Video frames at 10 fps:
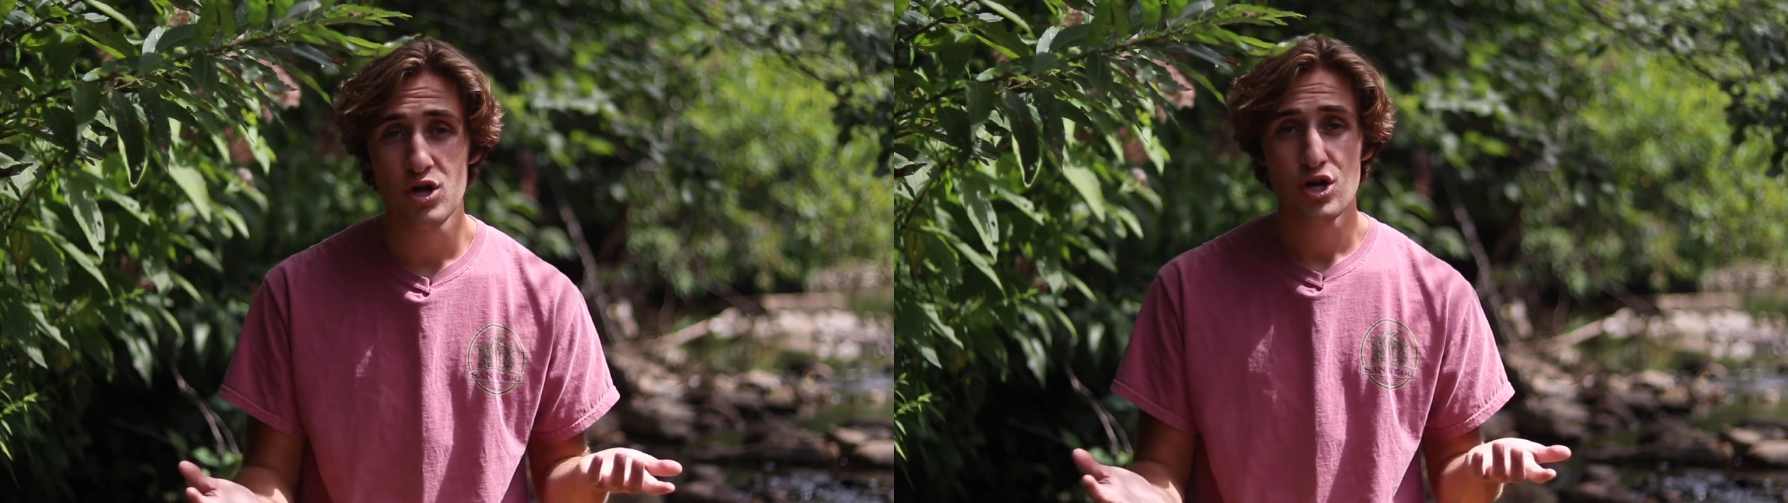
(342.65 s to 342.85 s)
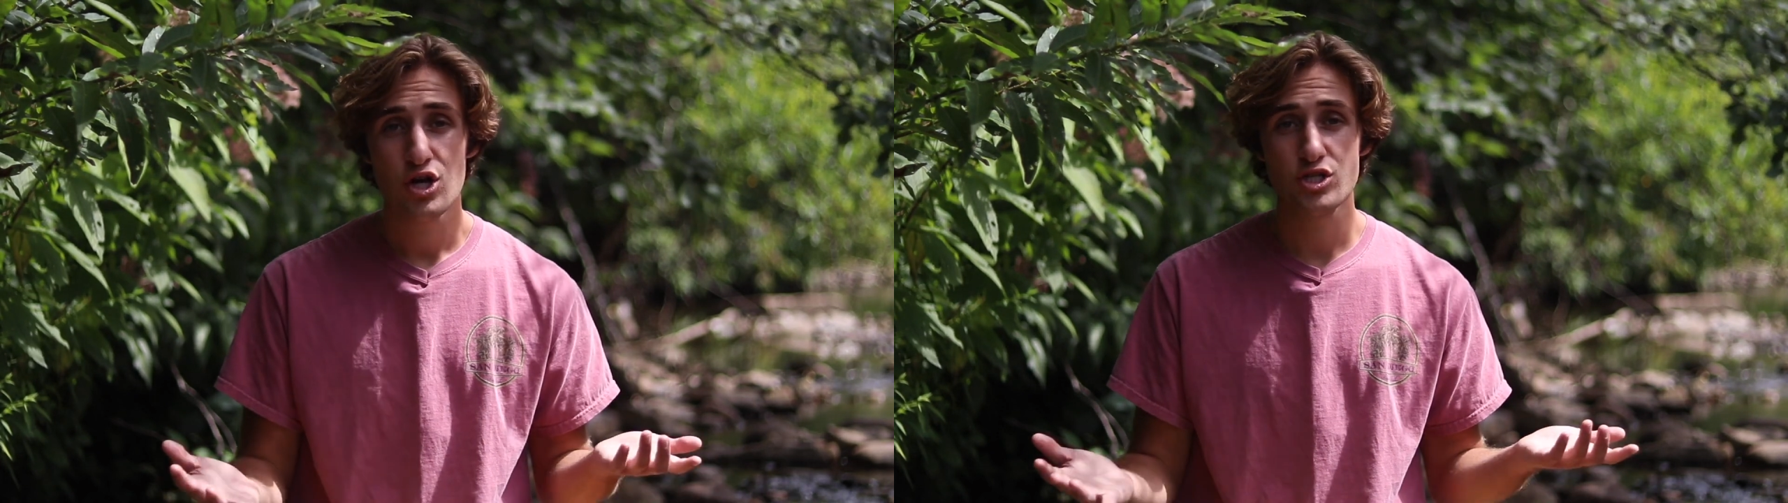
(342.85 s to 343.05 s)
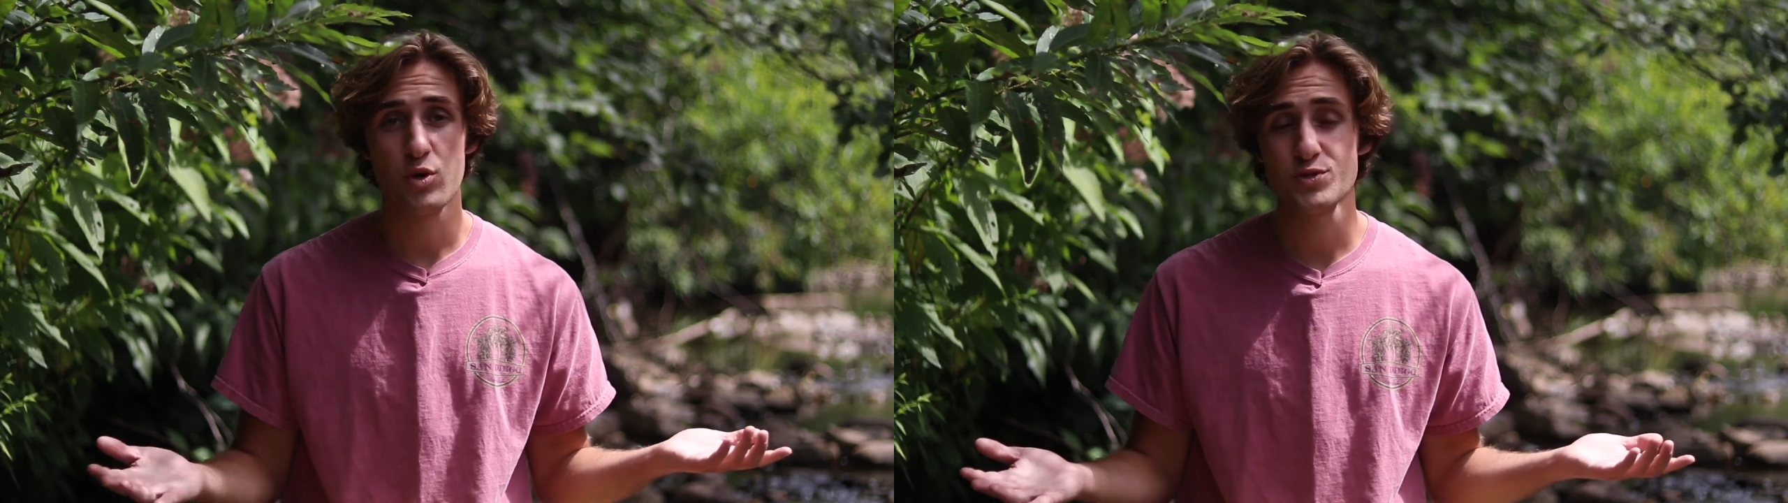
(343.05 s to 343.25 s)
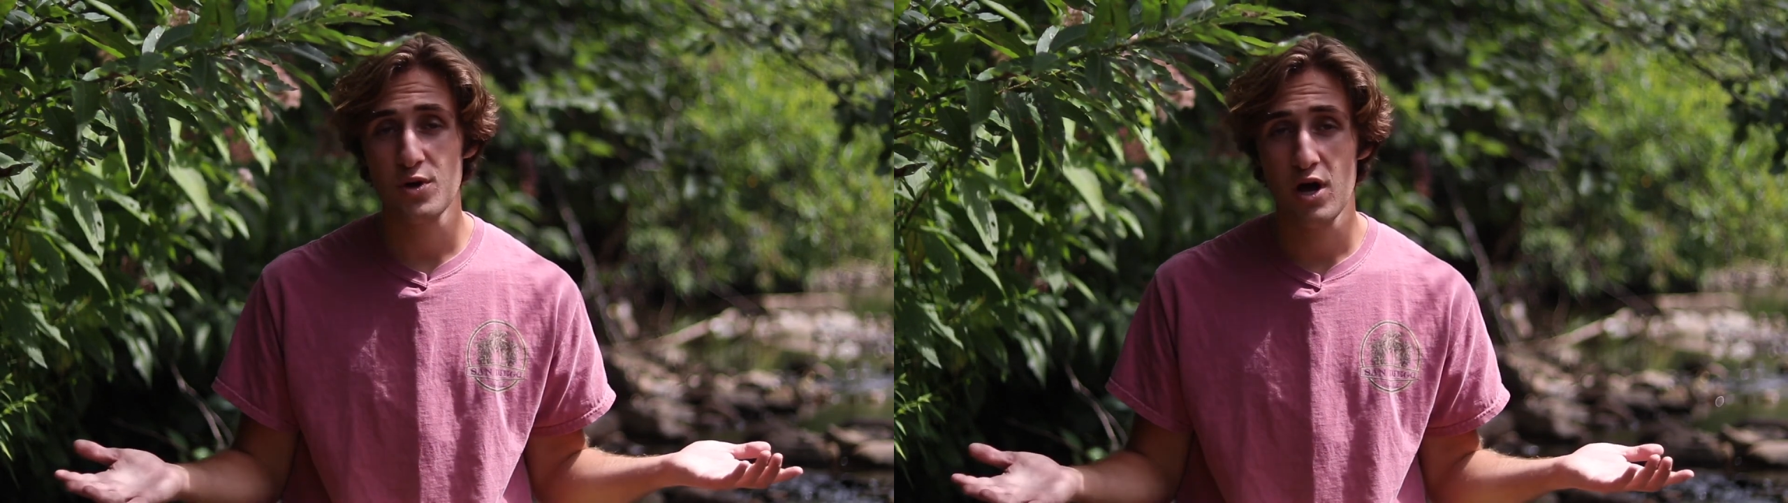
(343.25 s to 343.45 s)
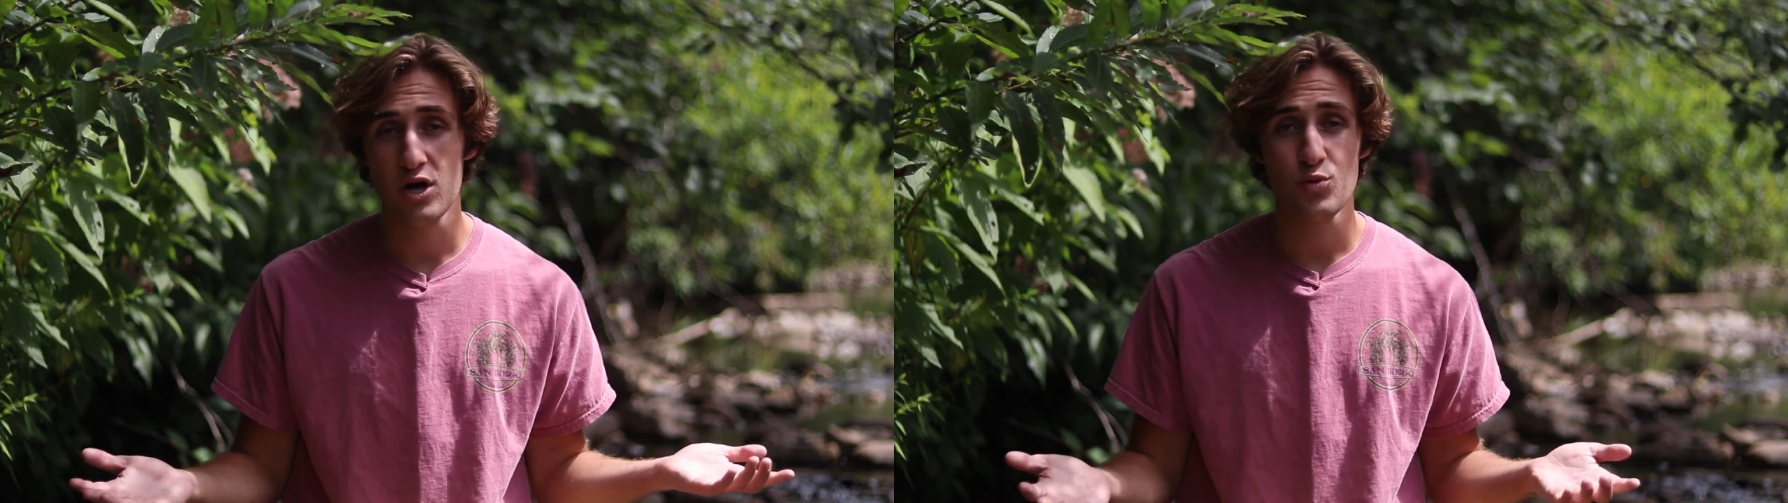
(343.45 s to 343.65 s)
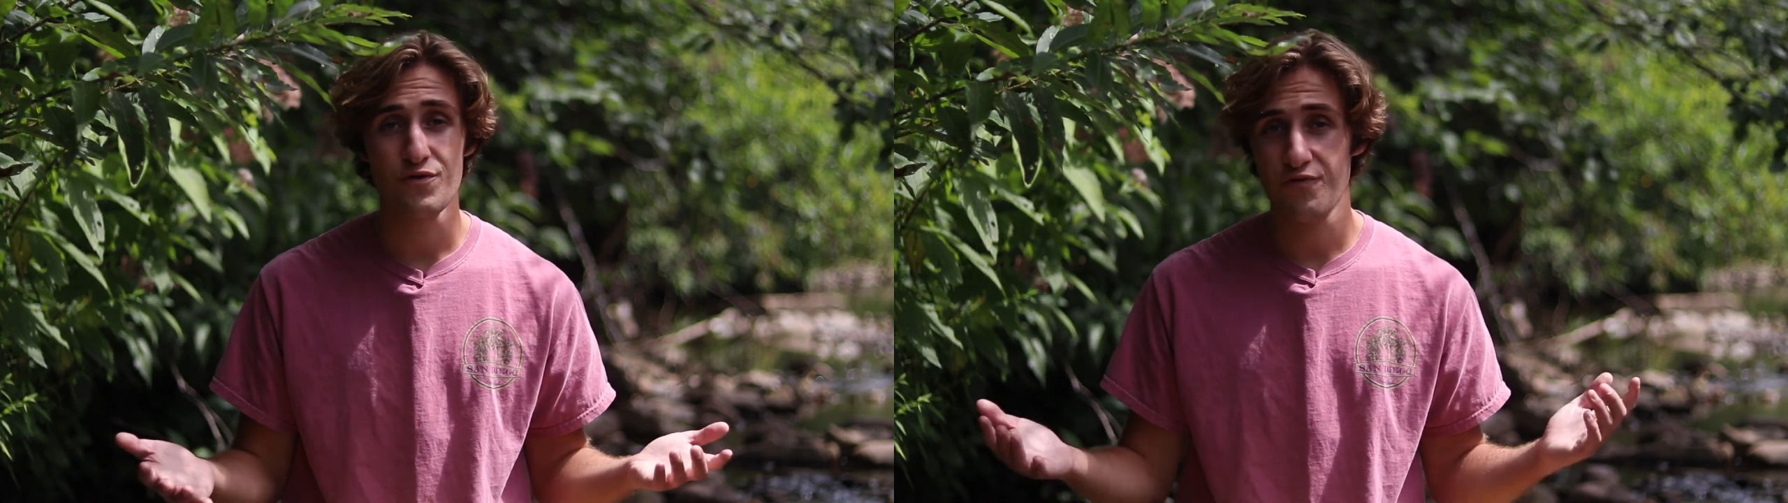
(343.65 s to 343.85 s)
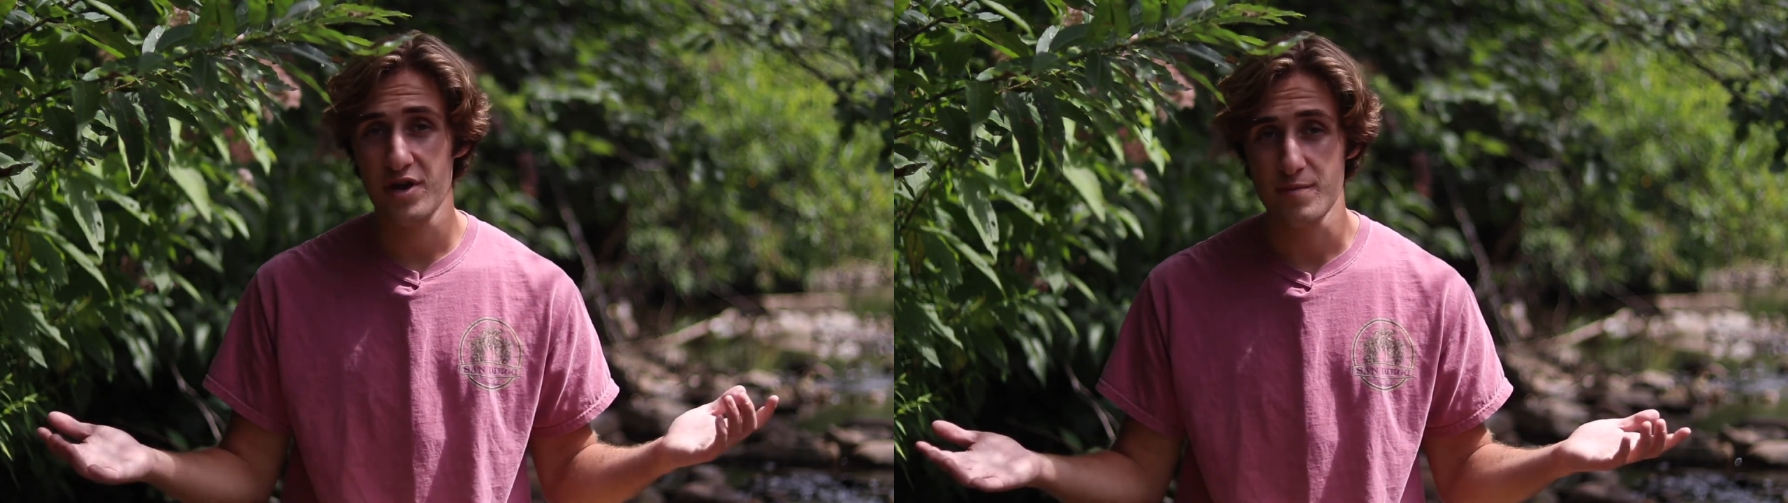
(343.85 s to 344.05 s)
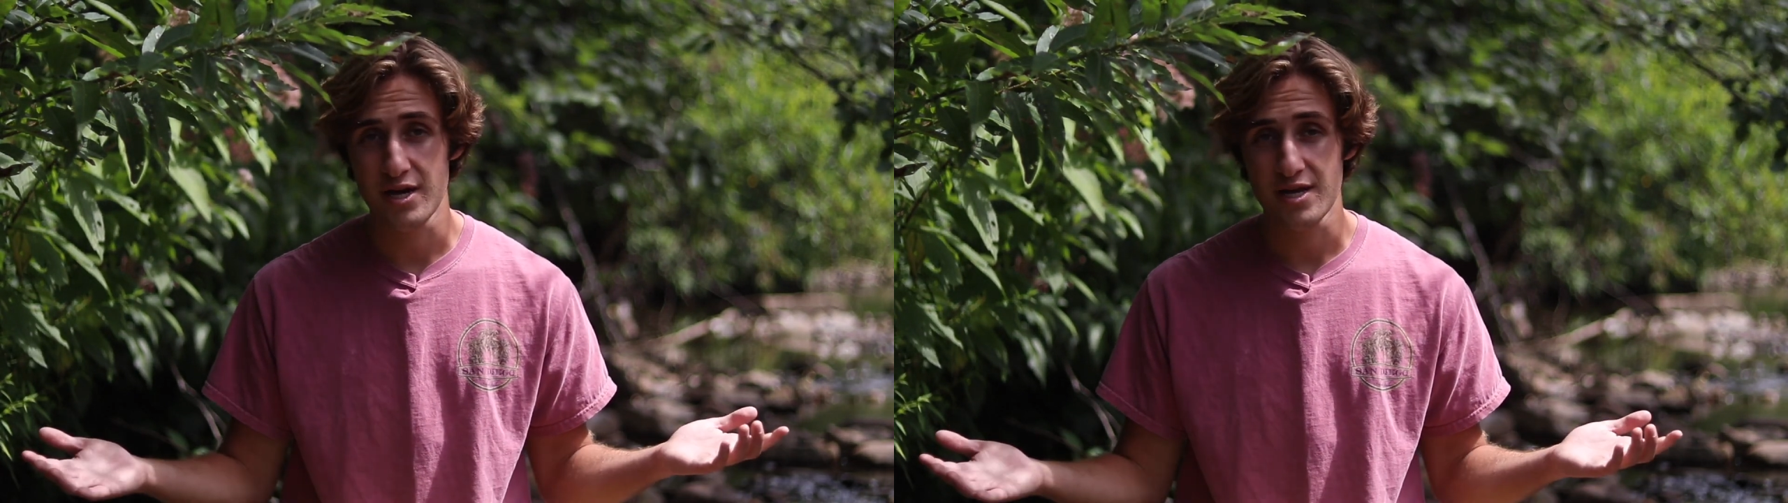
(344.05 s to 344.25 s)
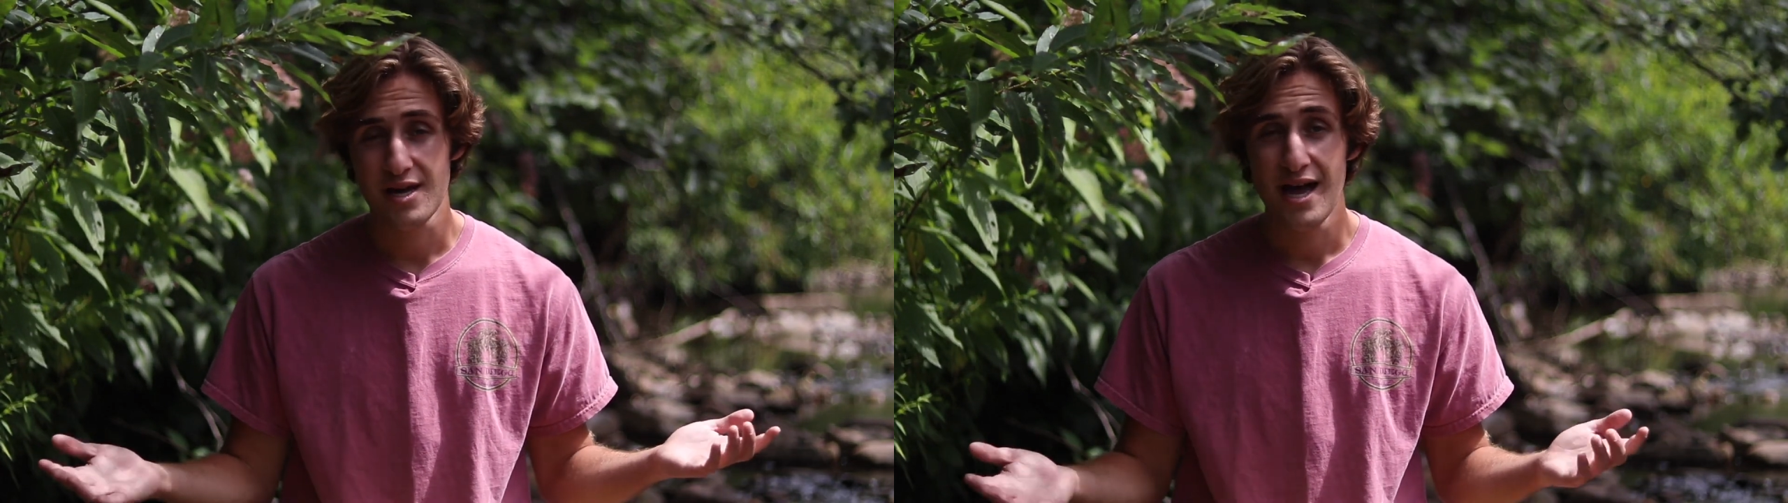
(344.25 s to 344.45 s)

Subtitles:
because what's wrong with free money?